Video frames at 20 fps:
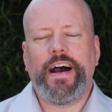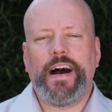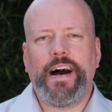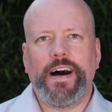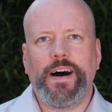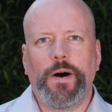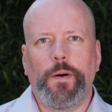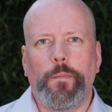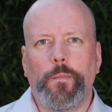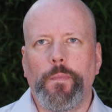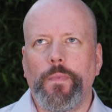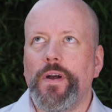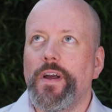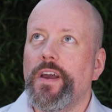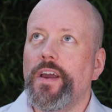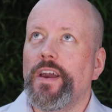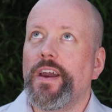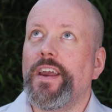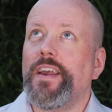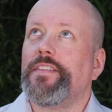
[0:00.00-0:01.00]
Um,
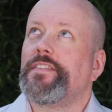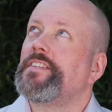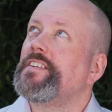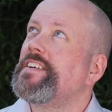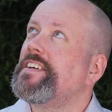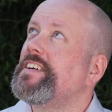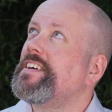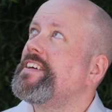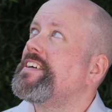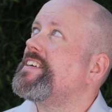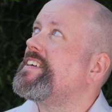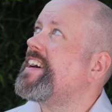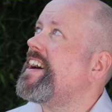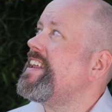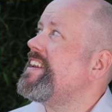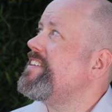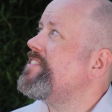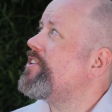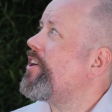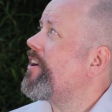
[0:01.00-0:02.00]
it's
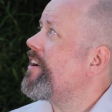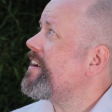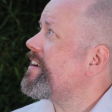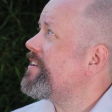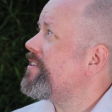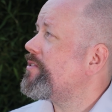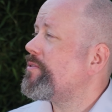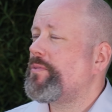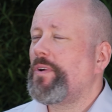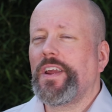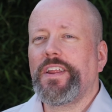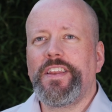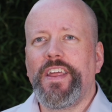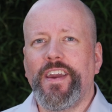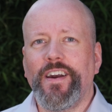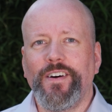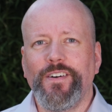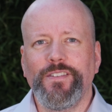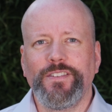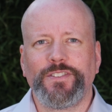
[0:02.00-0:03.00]
kind of dark right
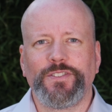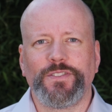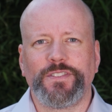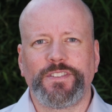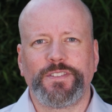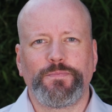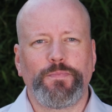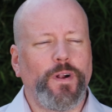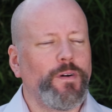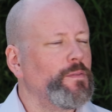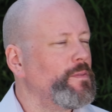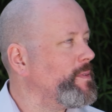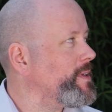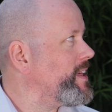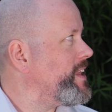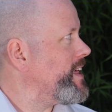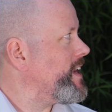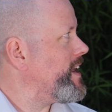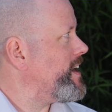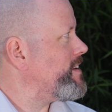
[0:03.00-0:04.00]
now, so it's probably
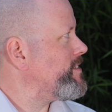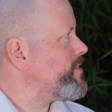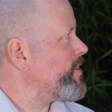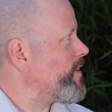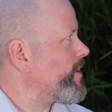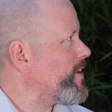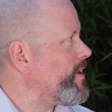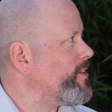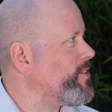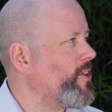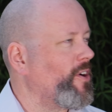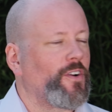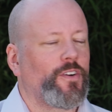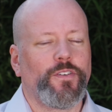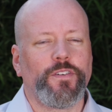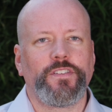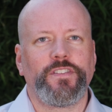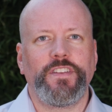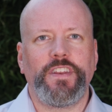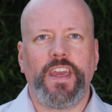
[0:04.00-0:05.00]
going to get darker and
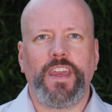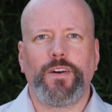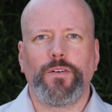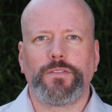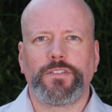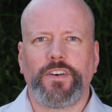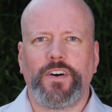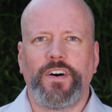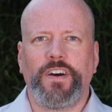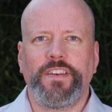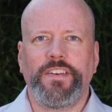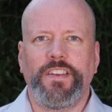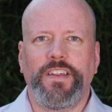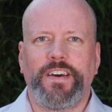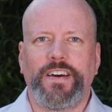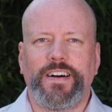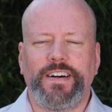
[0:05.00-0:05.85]
darker as the day goes on.